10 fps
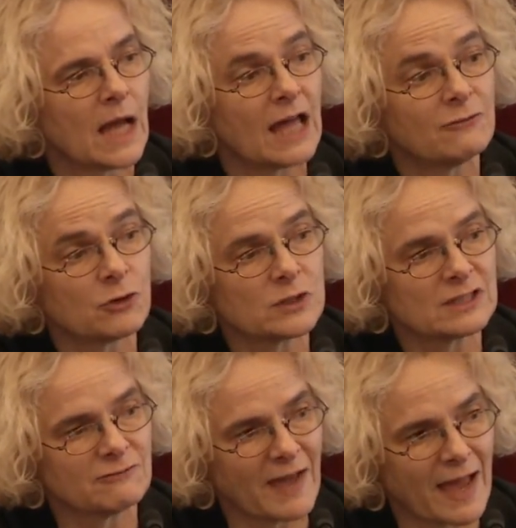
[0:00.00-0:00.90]
adverse
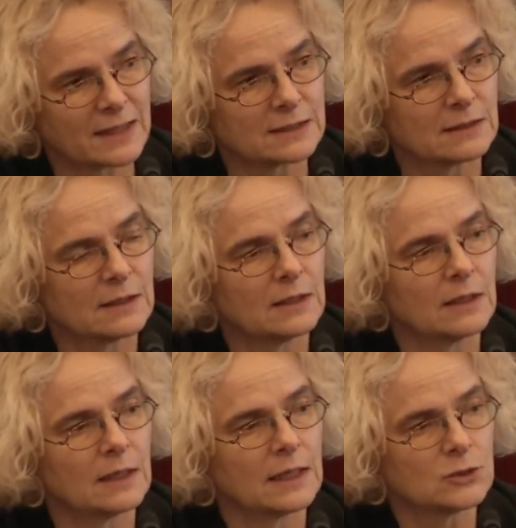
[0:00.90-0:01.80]
effects,
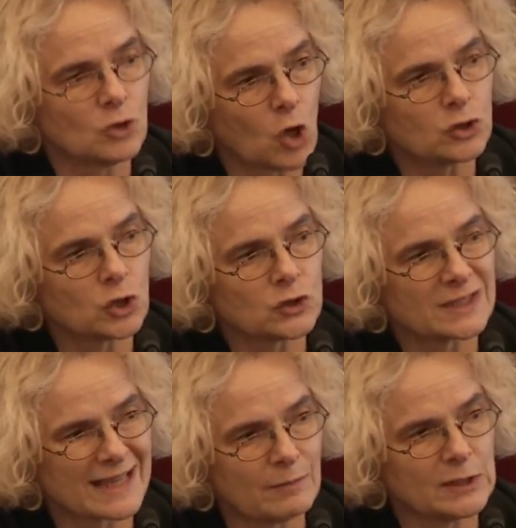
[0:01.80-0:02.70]
it's not
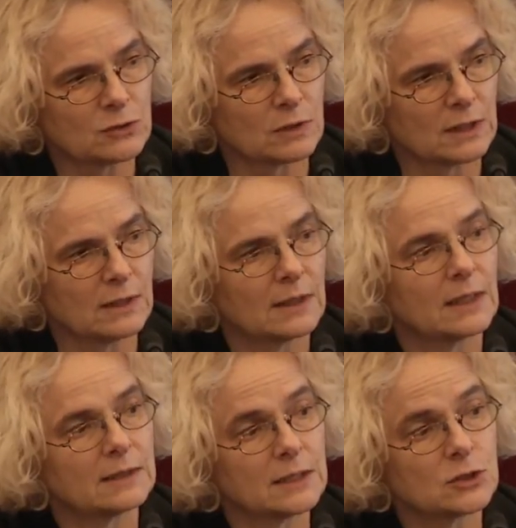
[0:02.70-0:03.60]
just chemistry.
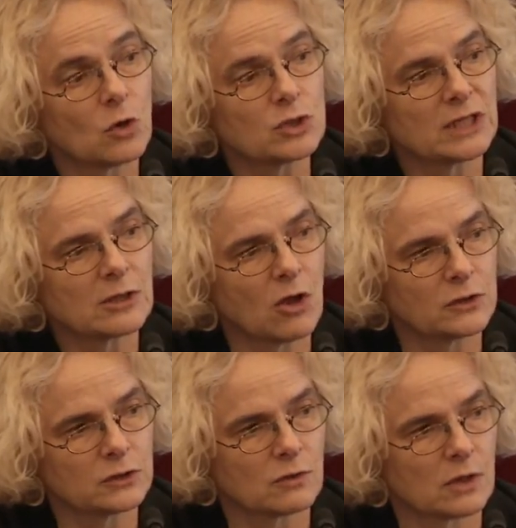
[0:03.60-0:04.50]
It is social
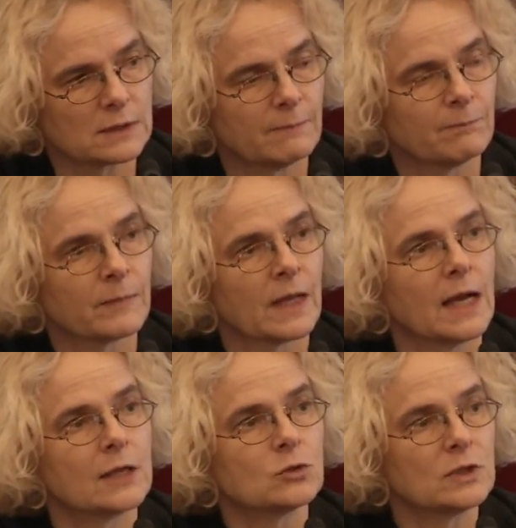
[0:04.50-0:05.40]
constructs.
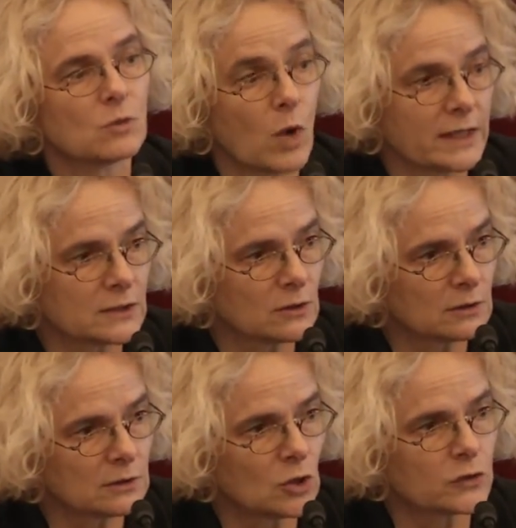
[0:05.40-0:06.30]
And to the
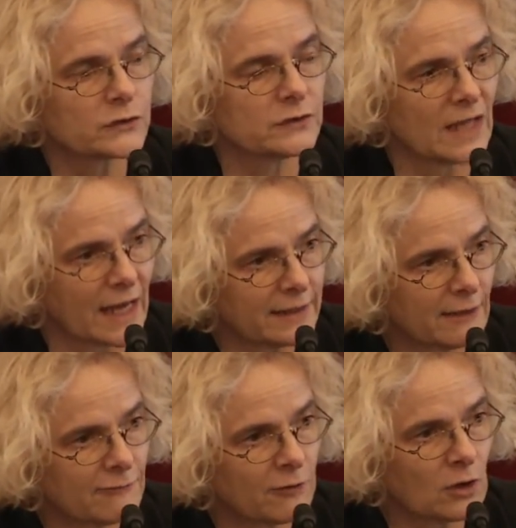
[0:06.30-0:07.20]
question, does
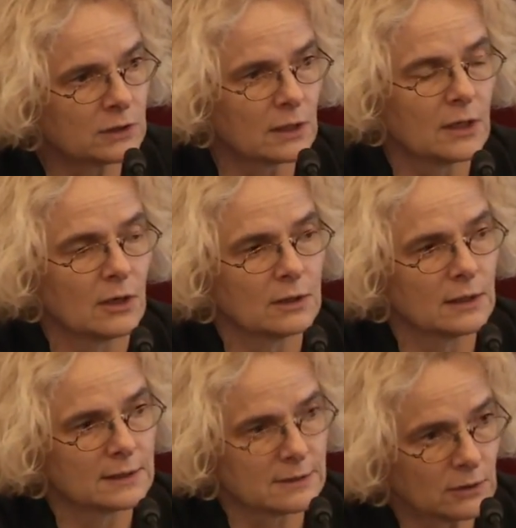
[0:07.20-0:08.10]
NIDA fund?
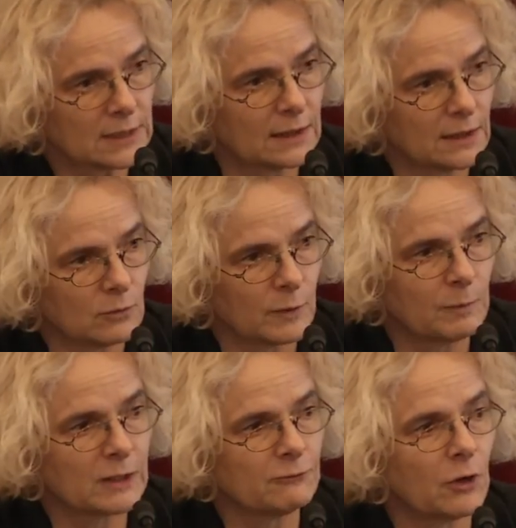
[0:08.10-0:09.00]
Certainly, we've
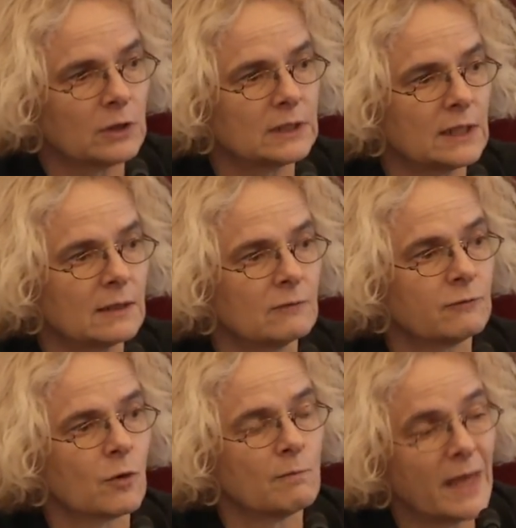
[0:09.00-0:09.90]
been funding
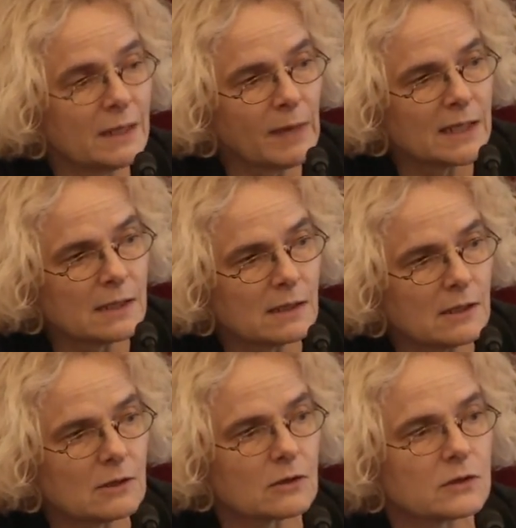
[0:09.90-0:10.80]
for many, many
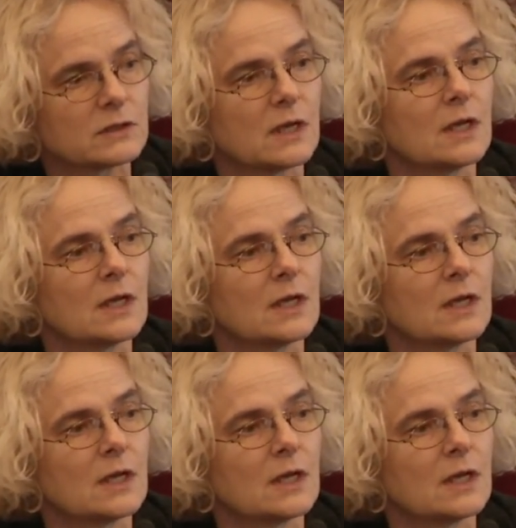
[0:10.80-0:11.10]
years